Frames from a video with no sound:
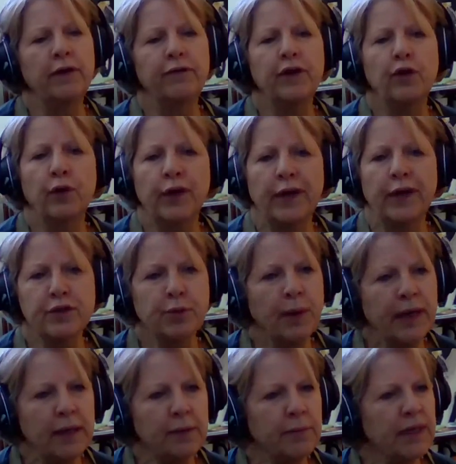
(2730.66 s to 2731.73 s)
if you only have
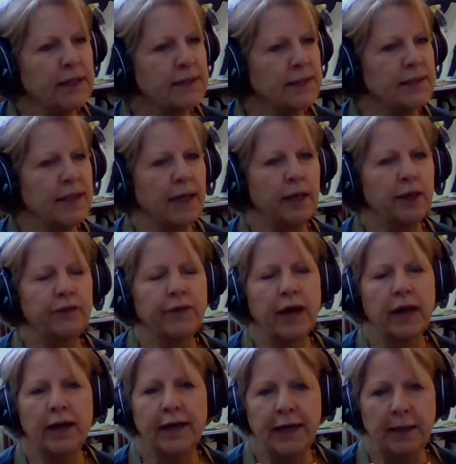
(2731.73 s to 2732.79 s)
20 minutes a day, you've
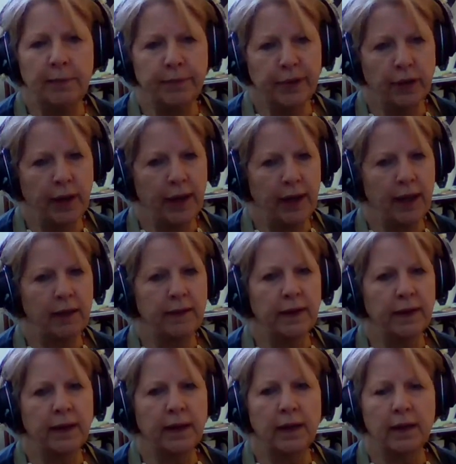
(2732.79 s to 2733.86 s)
got to keep your hand
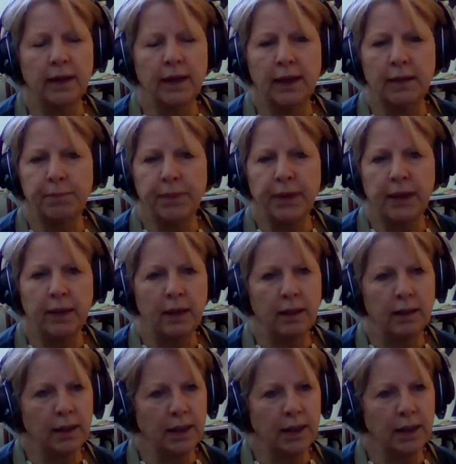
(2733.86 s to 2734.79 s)
in it, keep it